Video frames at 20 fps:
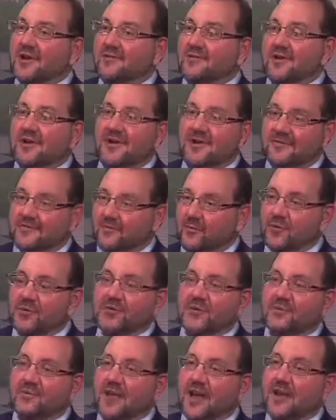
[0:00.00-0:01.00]
And
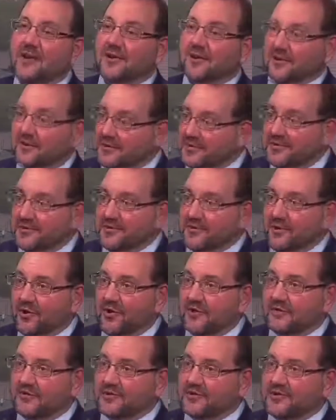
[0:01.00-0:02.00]
unfortunately, we had to close the
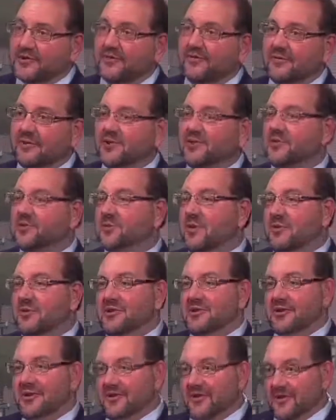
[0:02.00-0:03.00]
park for several years while
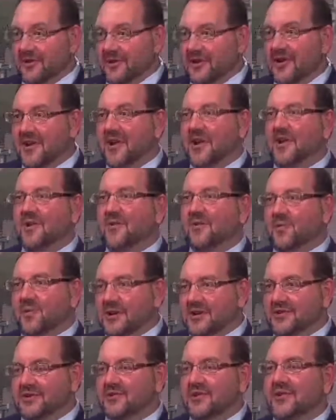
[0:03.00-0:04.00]
we did our
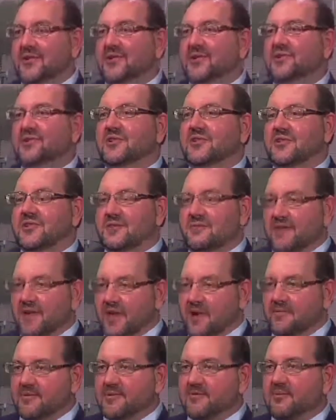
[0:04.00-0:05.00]
research and
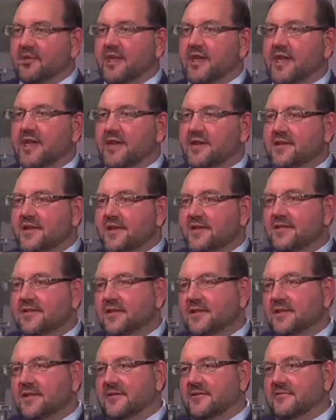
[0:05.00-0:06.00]
developed a plan and then
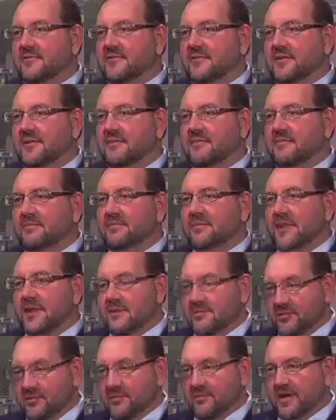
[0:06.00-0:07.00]

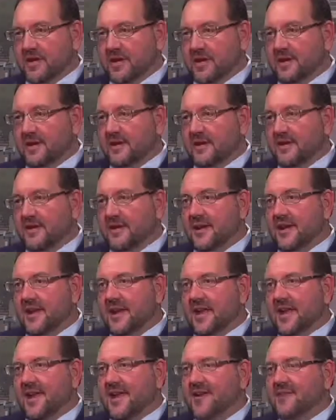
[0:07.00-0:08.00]
implemented it.
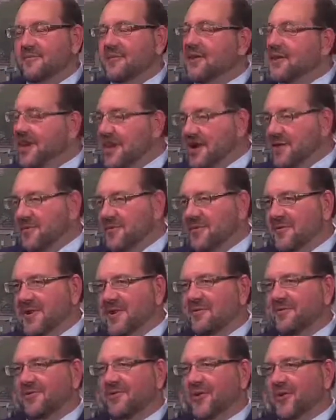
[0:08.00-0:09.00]
But now we were
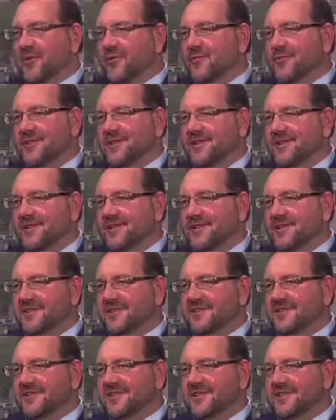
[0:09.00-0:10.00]
able to open it,
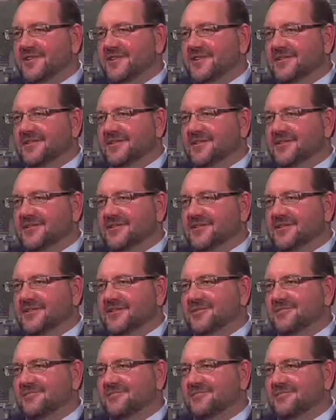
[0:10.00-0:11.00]
and it's
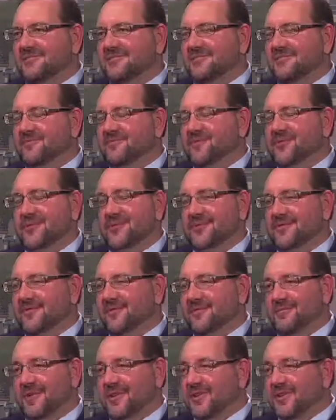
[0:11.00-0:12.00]
a
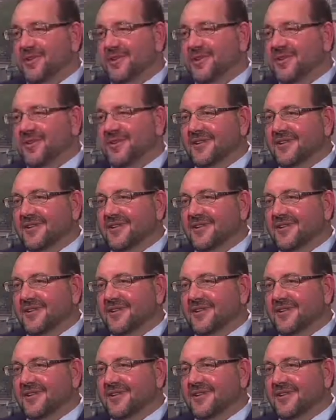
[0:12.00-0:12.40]
beautiful park.